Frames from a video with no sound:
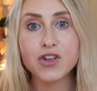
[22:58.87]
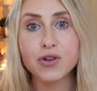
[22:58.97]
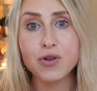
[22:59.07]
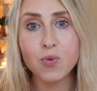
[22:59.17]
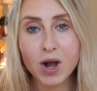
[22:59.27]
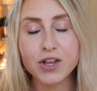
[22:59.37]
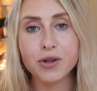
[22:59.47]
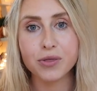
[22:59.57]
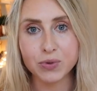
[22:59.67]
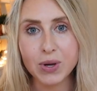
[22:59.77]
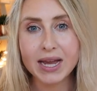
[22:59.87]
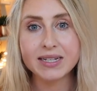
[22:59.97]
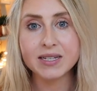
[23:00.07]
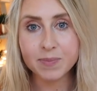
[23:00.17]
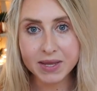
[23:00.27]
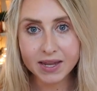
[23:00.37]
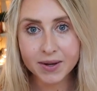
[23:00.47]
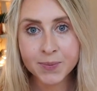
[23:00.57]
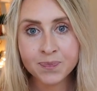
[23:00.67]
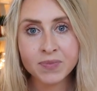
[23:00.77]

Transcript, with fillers: you want your through hike to be.